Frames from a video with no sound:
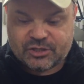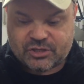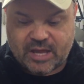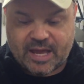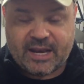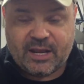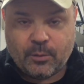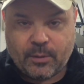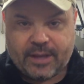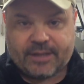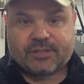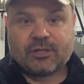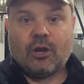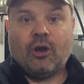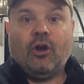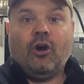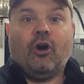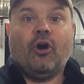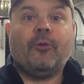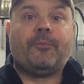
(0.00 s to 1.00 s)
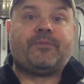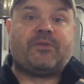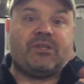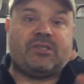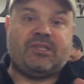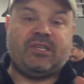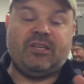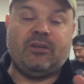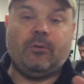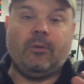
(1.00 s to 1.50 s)
So anyways, hope to
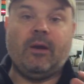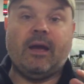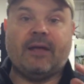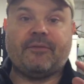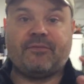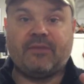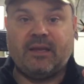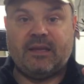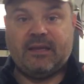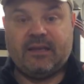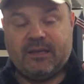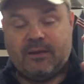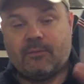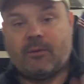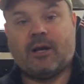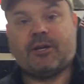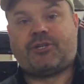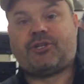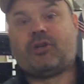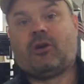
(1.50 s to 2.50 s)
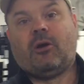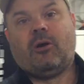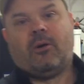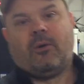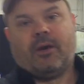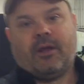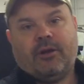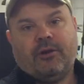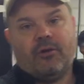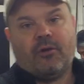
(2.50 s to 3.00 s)
see you at the IWA show
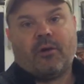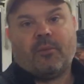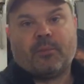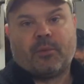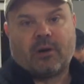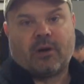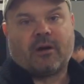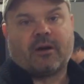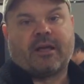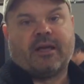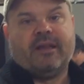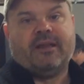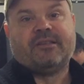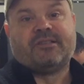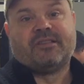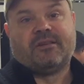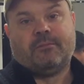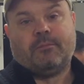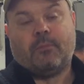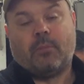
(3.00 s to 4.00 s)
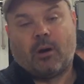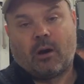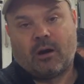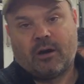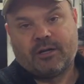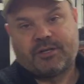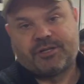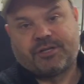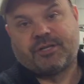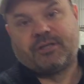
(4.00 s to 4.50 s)
in Nuremberg. It is in
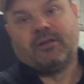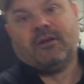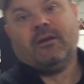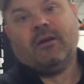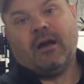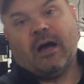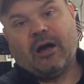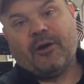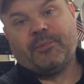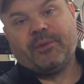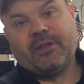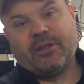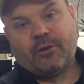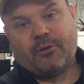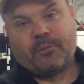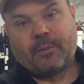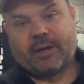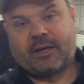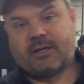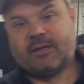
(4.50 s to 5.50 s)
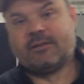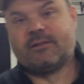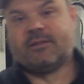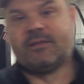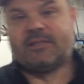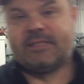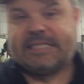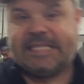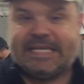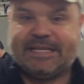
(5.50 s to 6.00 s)
March. I'll be there with my cousin
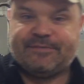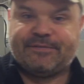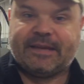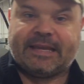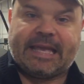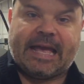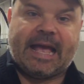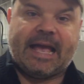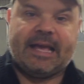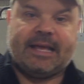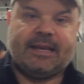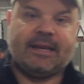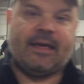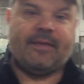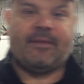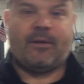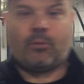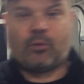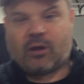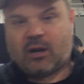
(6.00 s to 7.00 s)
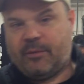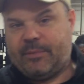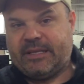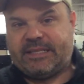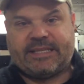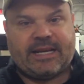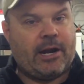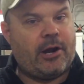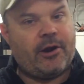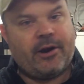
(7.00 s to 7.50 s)
Steve again, and then we're going to
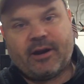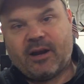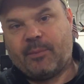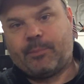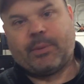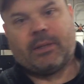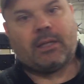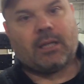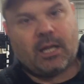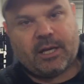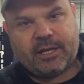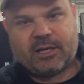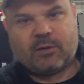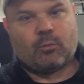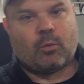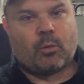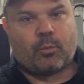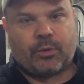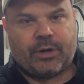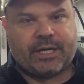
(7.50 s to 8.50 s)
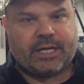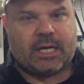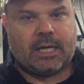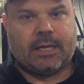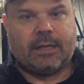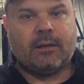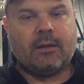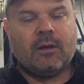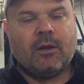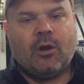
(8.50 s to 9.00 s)
be tearing it up in London when we're
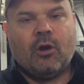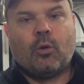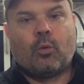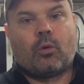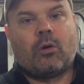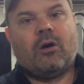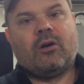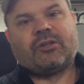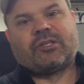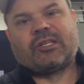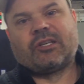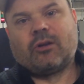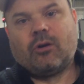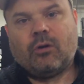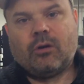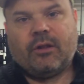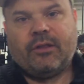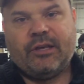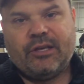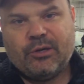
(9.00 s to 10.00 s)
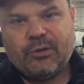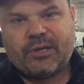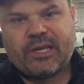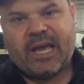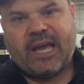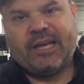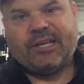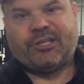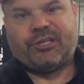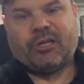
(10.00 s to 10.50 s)
done. We're also going to the
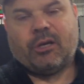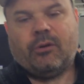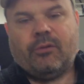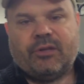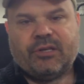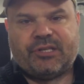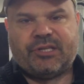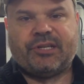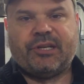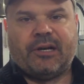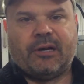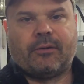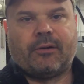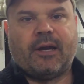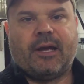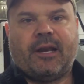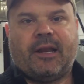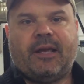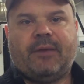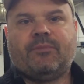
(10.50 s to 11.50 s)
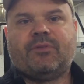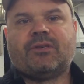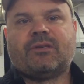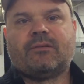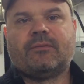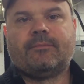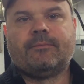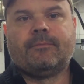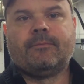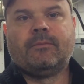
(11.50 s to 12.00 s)
UK show this year, right, Ames?
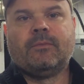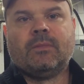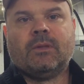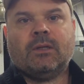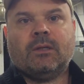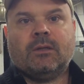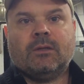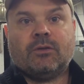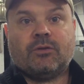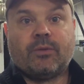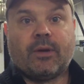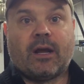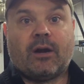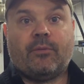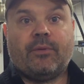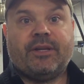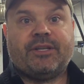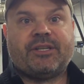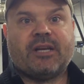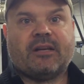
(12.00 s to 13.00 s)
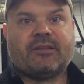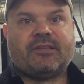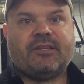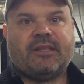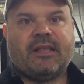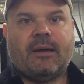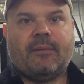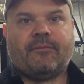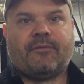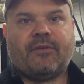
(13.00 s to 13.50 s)
We got to reach out to
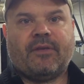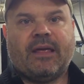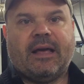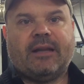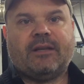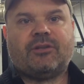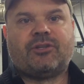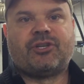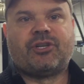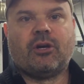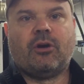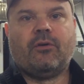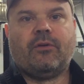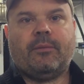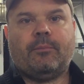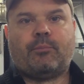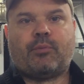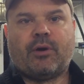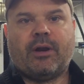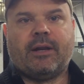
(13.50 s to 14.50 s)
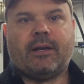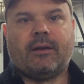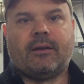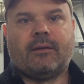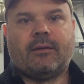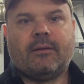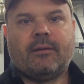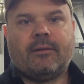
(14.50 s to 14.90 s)
them for that show in Britain.